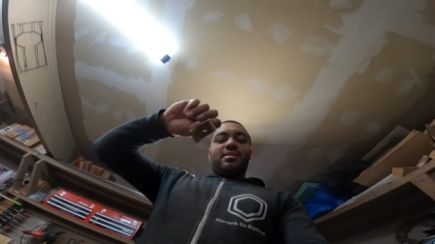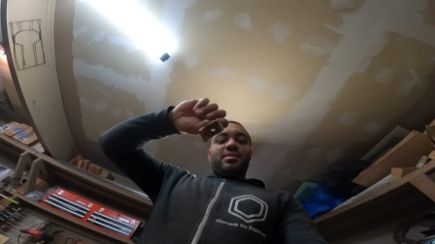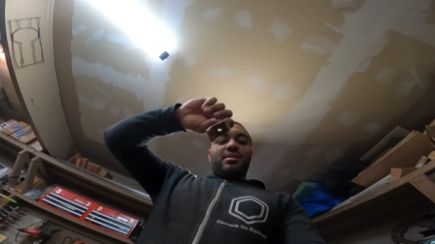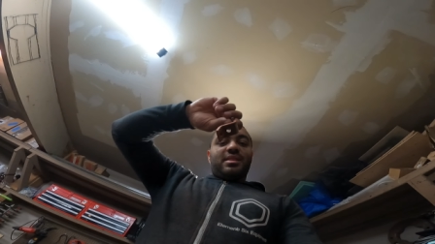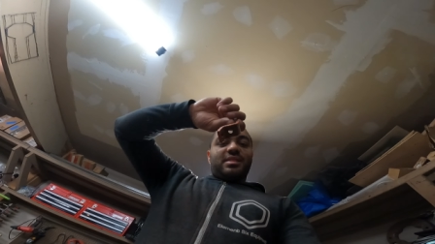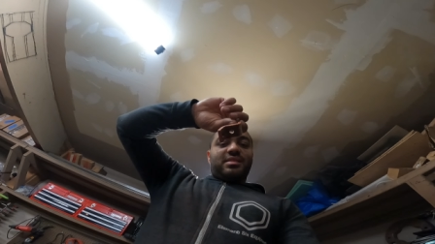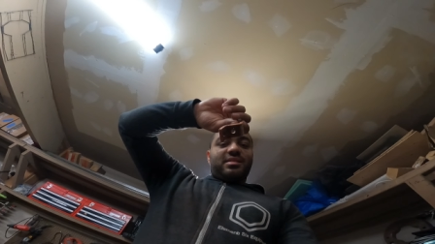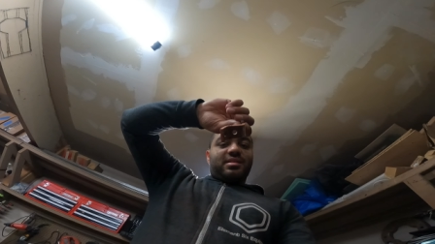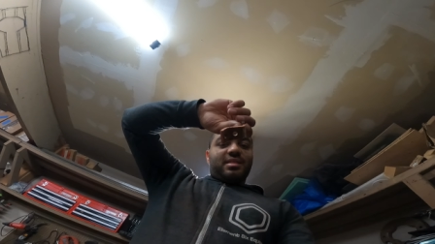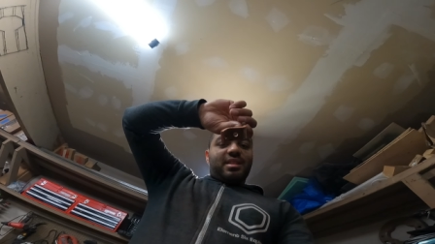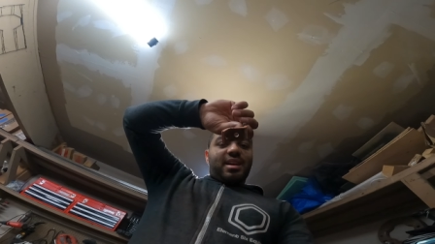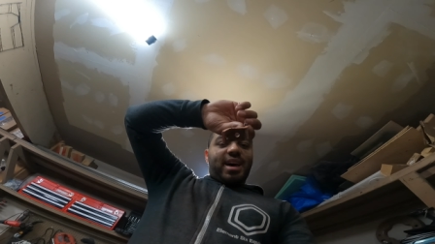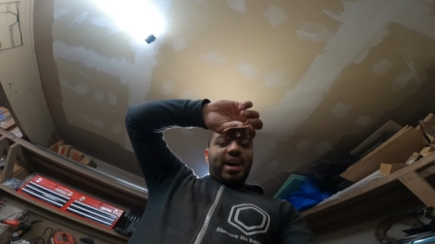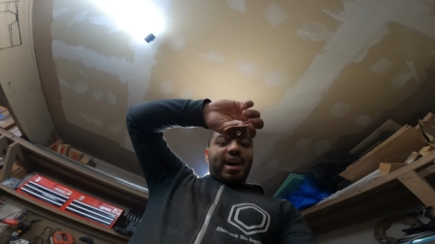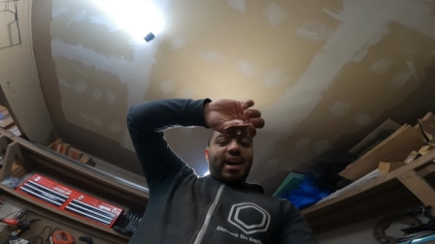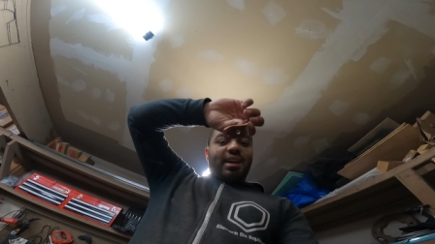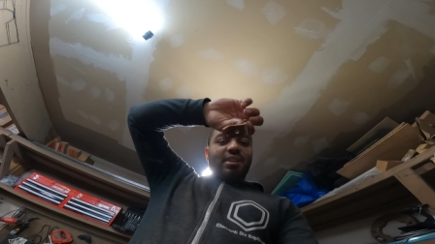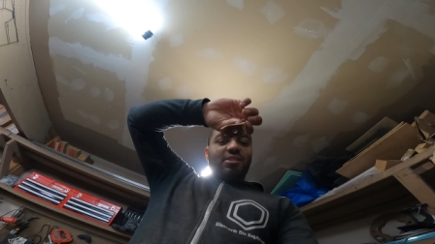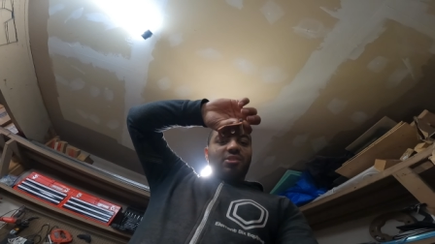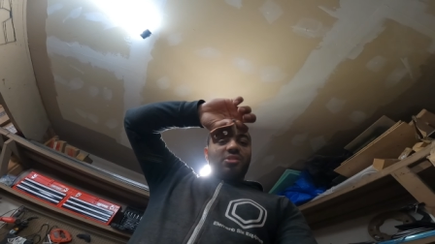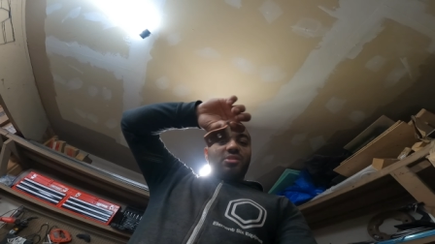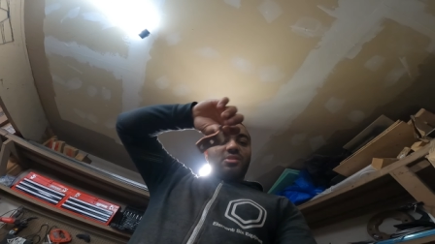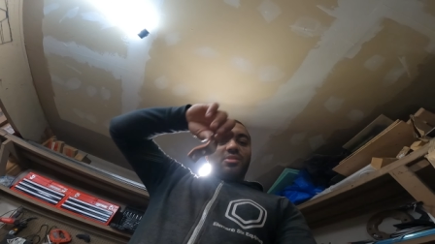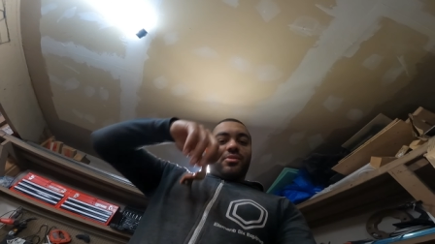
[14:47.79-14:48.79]
This
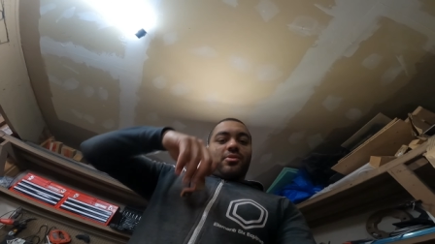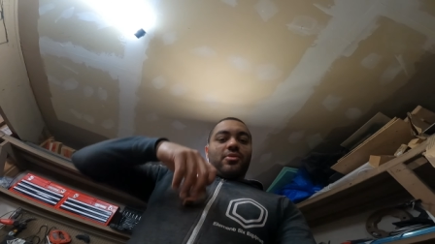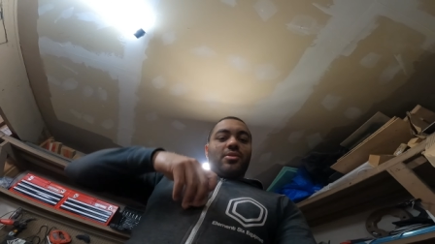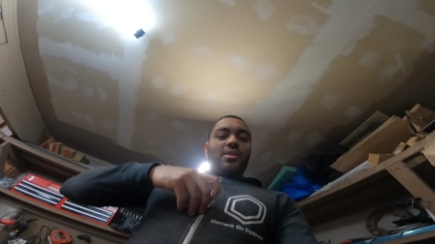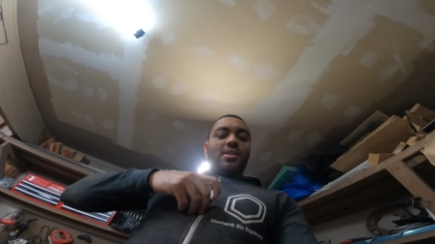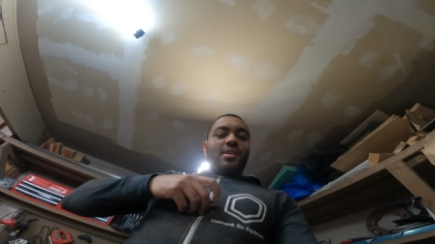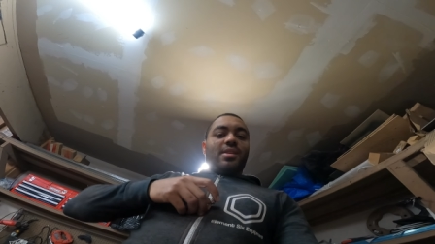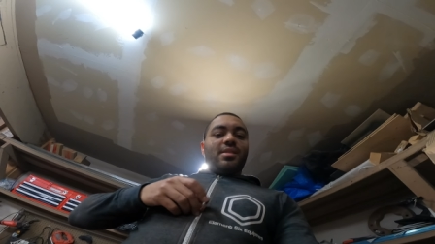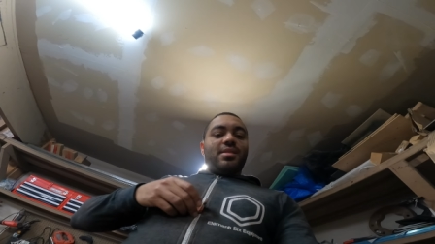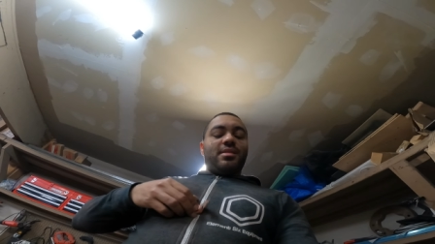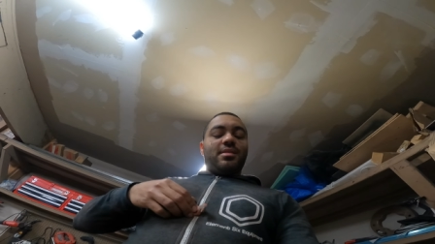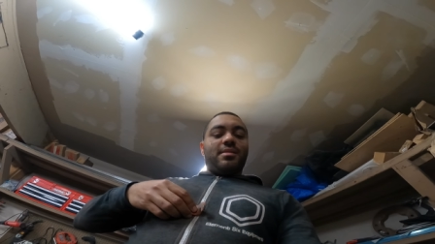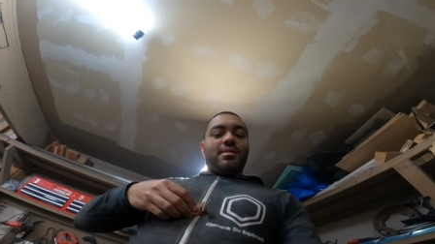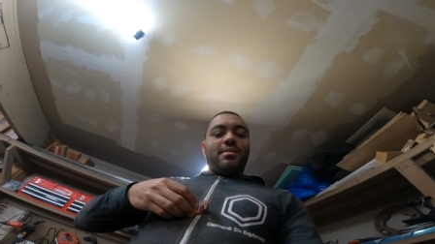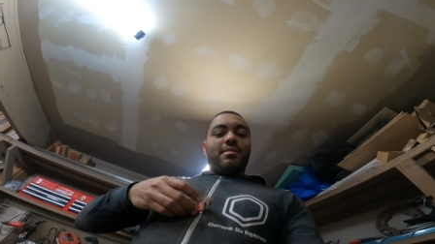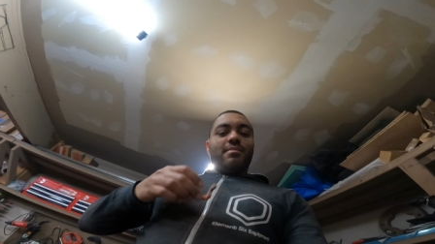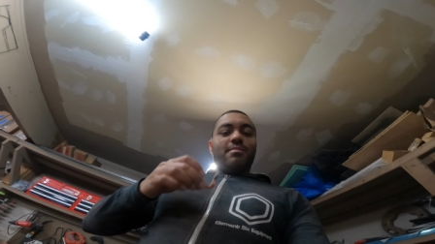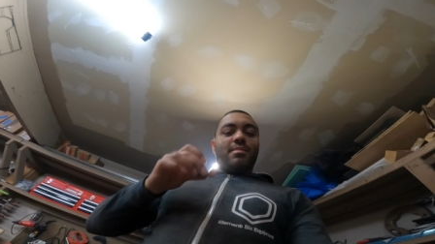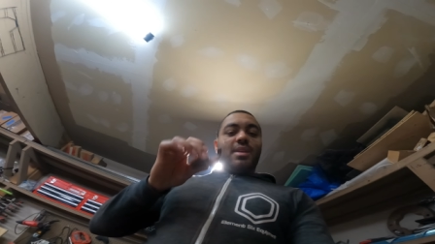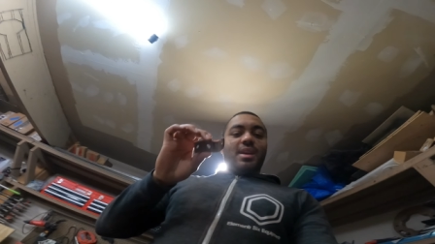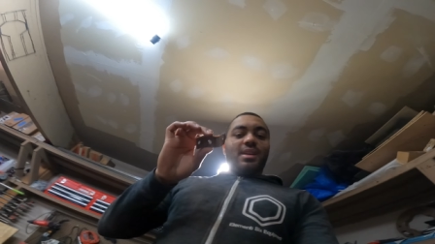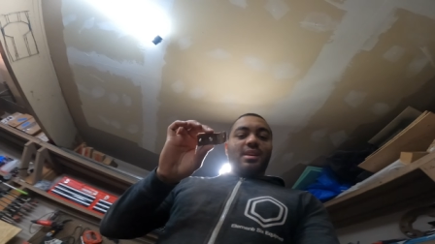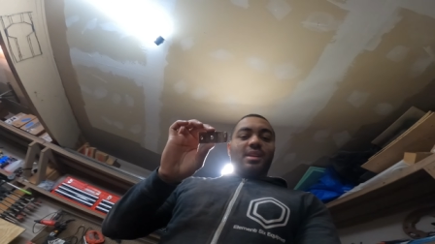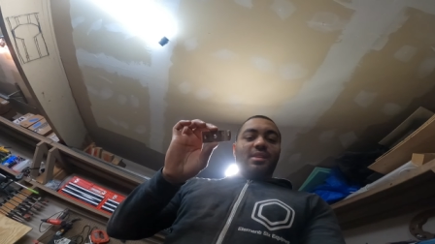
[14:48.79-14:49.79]
latch or
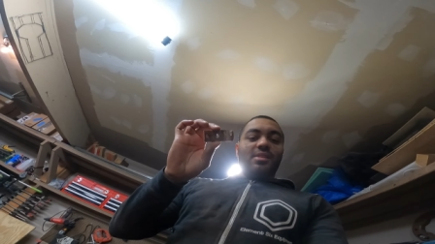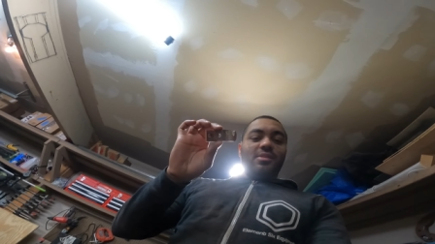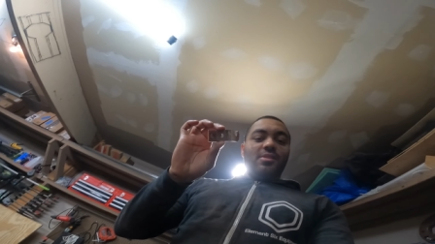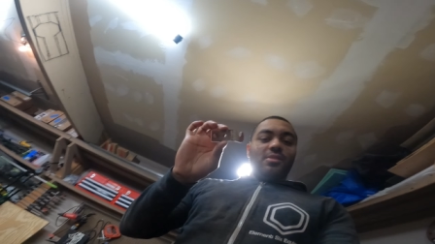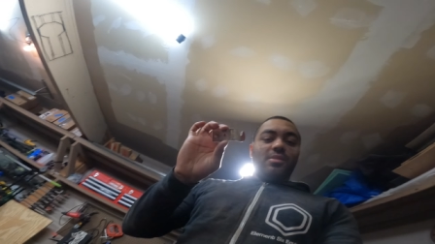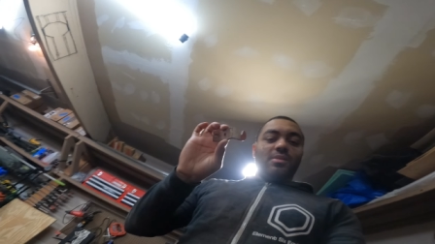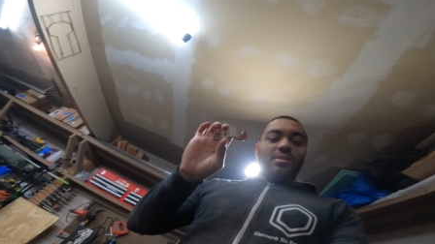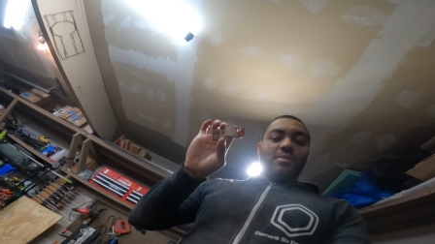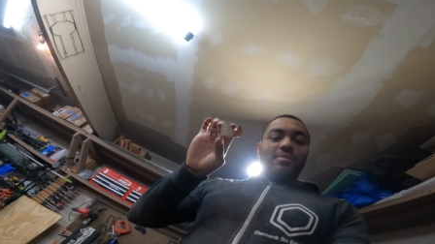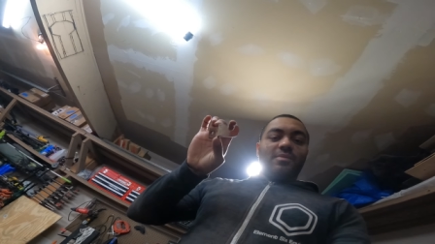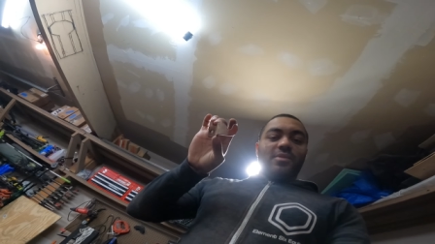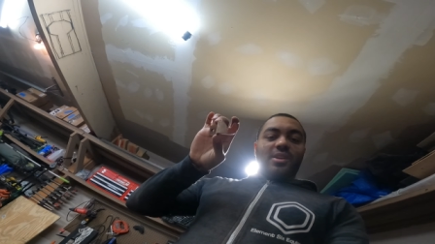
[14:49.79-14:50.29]
make a new